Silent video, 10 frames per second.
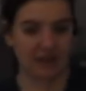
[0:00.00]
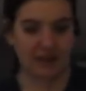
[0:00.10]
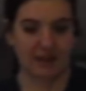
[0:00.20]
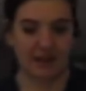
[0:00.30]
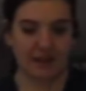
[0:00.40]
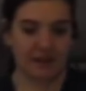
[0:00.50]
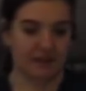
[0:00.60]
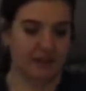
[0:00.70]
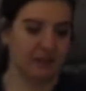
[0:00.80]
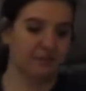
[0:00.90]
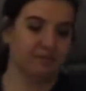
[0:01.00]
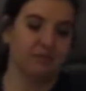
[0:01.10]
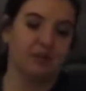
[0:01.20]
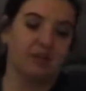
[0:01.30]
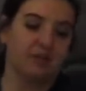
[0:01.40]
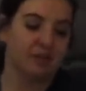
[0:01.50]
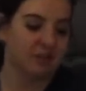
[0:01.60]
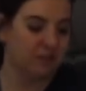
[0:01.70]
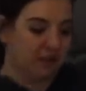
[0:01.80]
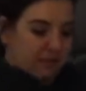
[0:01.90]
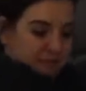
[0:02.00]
No one is speaking in this clip.